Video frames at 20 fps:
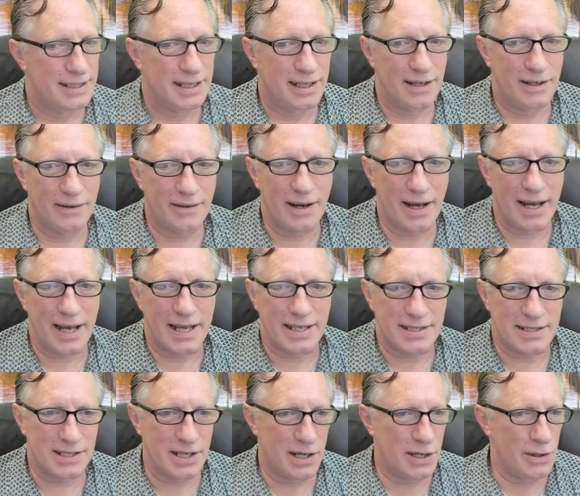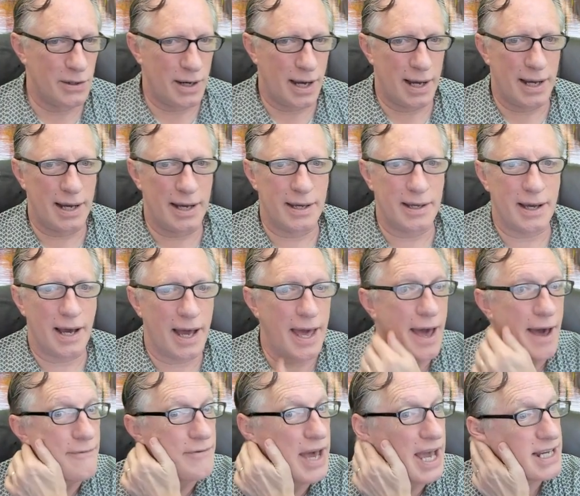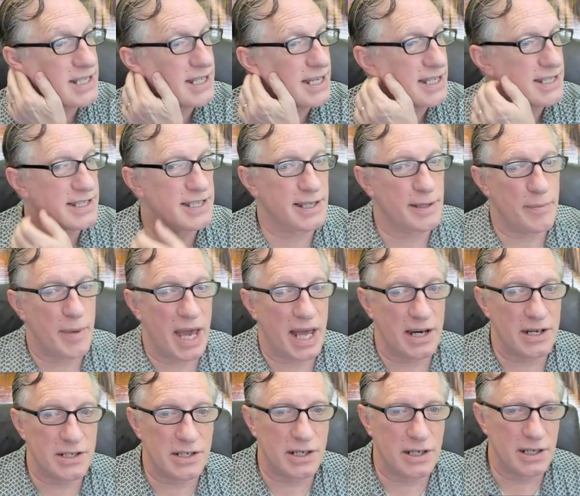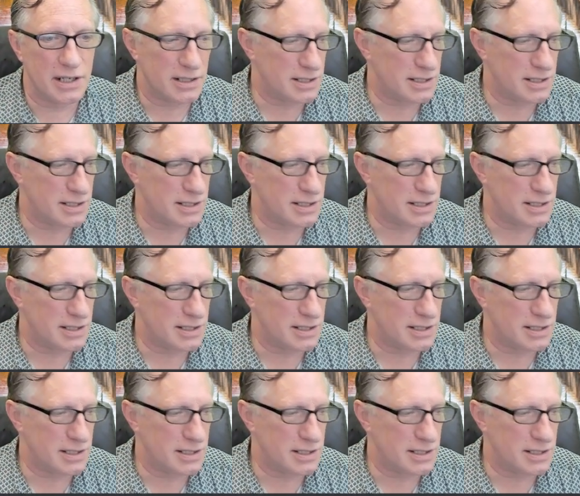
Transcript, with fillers: All right, so I, I have access to the manager,